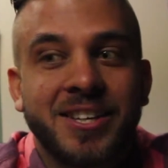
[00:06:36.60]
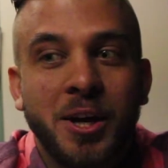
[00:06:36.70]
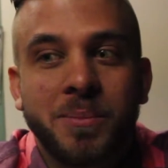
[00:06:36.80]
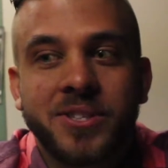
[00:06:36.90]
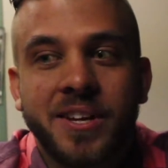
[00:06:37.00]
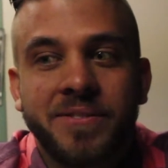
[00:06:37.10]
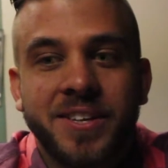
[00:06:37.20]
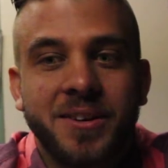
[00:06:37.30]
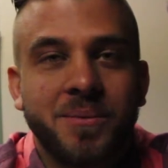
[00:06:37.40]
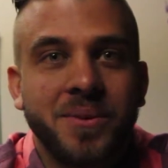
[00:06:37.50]
type of stuff
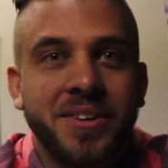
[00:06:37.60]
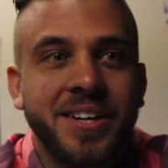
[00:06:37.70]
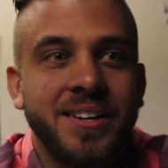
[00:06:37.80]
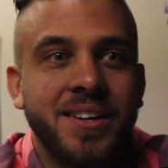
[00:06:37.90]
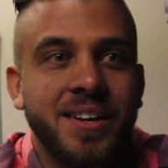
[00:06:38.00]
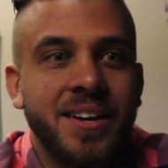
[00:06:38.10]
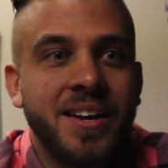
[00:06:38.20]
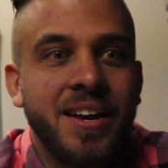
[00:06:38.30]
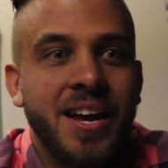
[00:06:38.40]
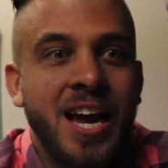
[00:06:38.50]
didn't really
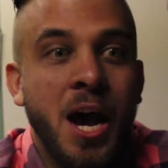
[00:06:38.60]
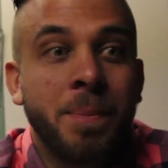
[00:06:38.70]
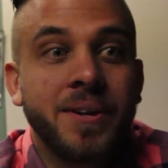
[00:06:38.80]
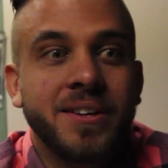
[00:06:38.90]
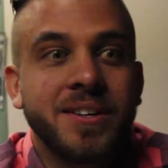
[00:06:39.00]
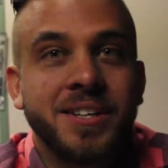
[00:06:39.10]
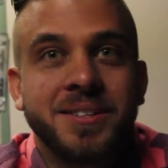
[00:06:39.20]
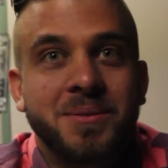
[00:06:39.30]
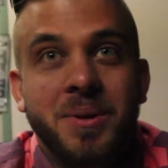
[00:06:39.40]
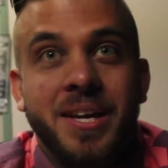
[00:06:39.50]
happen,
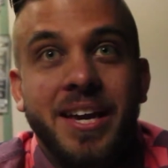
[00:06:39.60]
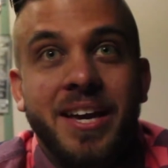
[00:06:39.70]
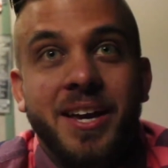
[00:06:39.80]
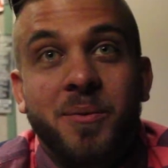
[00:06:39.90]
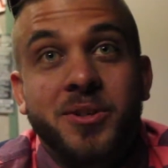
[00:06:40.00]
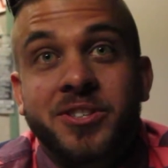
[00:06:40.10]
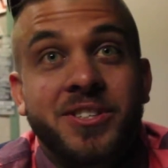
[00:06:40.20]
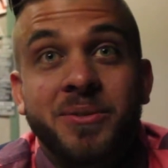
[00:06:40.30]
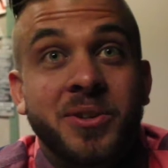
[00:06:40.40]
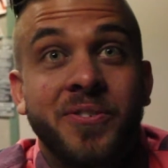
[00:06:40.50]
and it
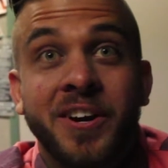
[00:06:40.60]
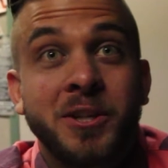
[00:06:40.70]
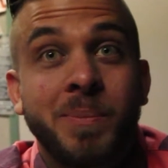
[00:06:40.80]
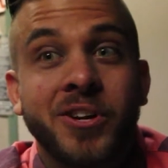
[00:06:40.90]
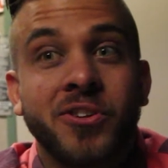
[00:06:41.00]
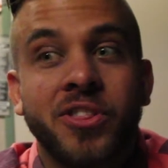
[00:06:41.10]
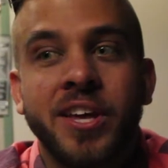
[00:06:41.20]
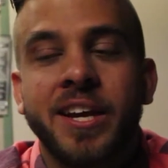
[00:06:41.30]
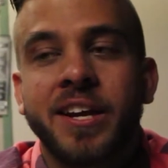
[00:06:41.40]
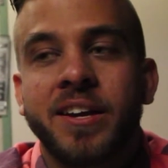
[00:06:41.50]
was a very special
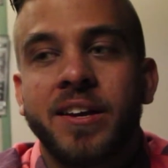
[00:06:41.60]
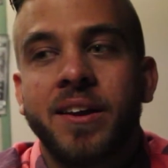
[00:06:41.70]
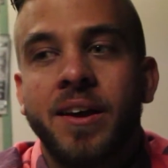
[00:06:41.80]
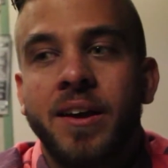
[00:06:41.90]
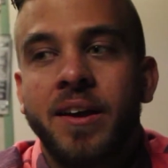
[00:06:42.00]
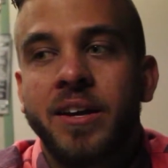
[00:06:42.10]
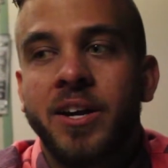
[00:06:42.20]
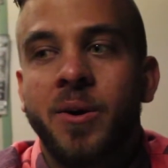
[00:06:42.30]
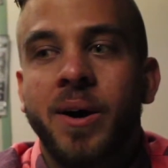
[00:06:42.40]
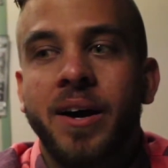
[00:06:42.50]
thing. And
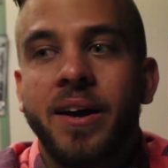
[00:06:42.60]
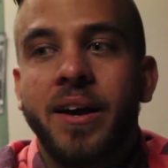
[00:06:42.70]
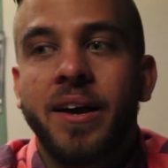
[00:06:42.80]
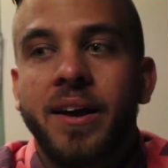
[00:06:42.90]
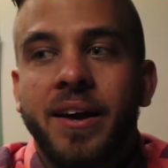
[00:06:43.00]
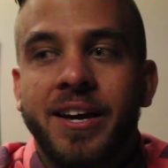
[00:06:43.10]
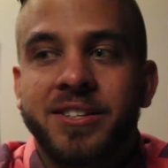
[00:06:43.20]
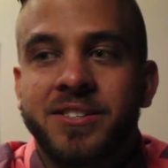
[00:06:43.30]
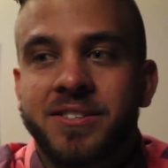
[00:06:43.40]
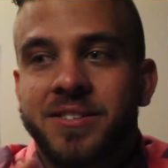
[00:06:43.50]

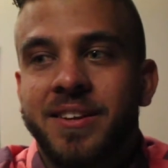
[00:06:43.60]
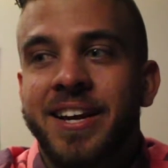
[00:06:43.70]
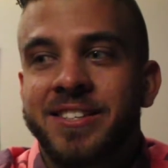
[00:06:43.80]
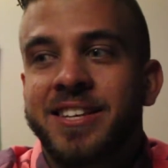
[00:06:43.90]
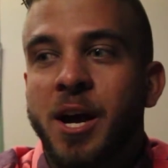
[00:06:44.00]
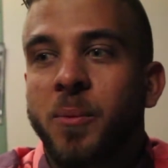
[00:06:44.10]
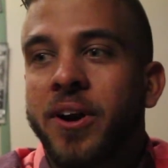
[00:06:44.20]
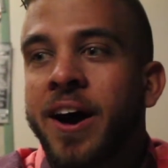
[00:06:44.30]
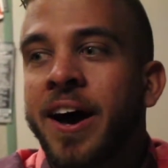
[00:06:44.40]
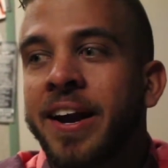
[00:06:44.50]
as time
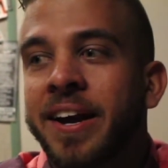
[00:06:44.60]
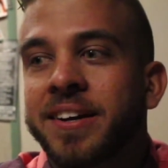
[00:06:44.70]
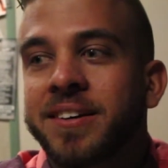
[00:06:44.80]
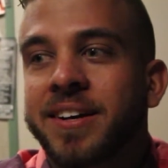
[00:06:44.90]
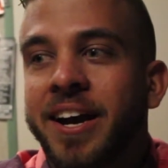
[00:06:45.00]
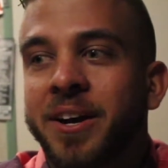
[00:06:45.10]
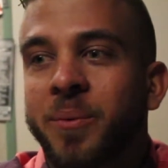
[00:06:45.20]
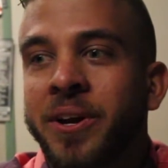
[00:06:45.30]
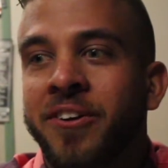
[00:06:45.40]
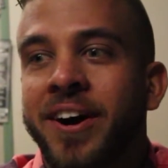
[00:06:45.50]
went on, I kind of
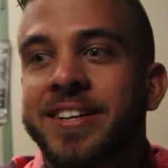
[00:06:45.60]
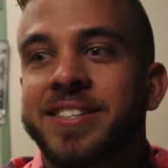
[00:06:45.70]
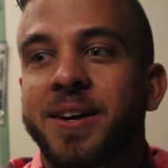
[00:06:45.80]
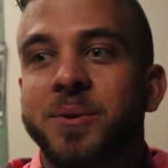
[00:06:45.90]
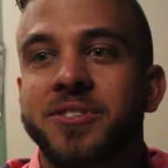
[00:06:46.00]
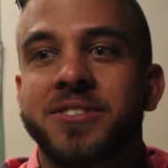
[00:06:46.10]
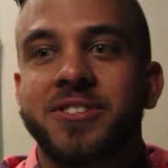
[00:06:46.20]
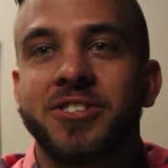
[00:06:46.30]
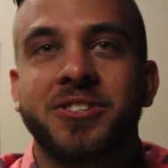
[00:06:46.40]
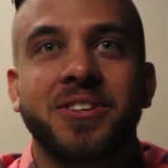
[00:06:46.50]
realized I was
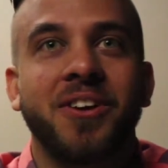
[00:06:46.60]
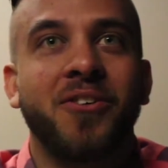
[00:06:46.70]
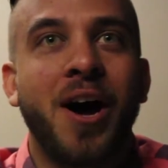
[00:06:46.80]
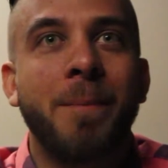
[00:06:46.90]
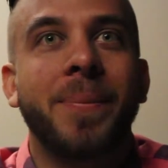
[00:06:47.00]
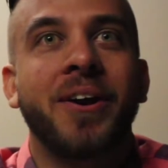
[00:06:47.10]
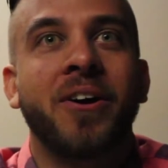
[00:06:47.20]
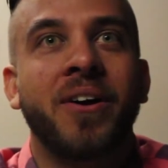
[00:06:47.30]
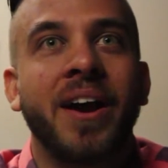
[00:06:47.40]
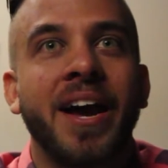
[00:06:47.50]
just a lot
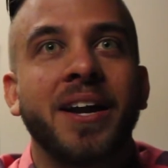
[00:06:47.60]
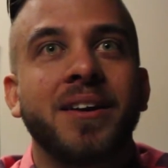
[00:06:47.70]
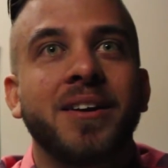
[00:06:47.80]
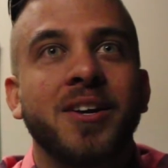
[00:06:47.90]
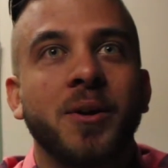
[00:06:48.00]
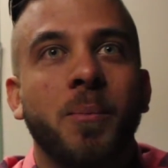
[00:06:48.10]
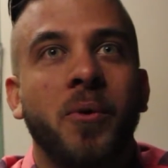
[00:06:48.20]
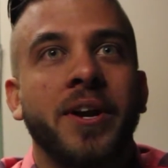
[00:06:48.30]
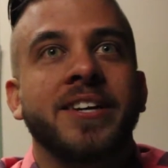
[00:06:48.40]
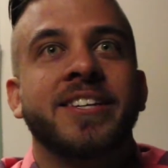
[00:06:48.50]
better at
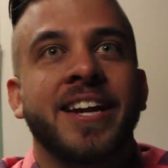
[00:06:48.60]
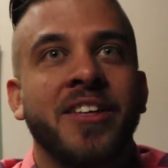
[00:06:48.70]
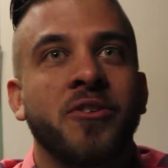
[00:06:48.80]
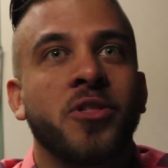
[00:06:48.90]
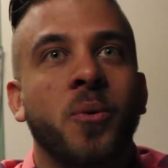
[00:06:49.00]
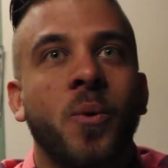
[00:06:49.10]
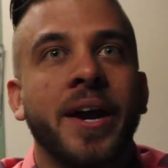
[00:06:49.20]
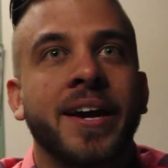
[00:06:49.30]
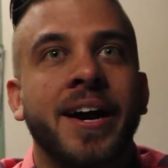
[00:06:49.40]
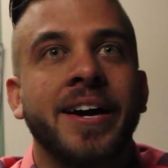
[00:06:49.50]
putting together the
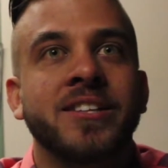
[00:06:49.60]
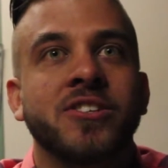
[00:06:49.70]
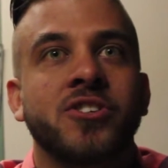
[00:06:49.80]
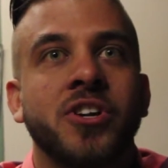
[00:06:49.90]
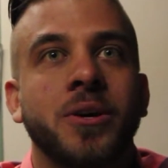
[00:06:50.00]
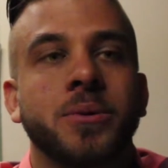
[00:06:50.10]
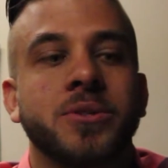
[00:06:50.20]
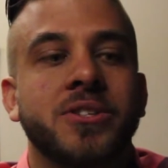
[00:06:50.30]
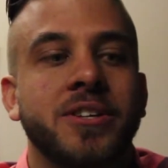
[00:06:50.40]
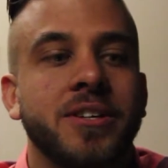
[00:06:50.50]
right kinds of
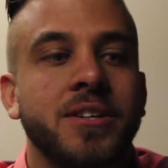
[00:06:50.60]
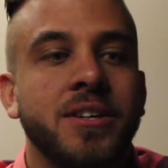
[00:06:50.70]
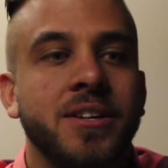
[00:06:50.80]
shows to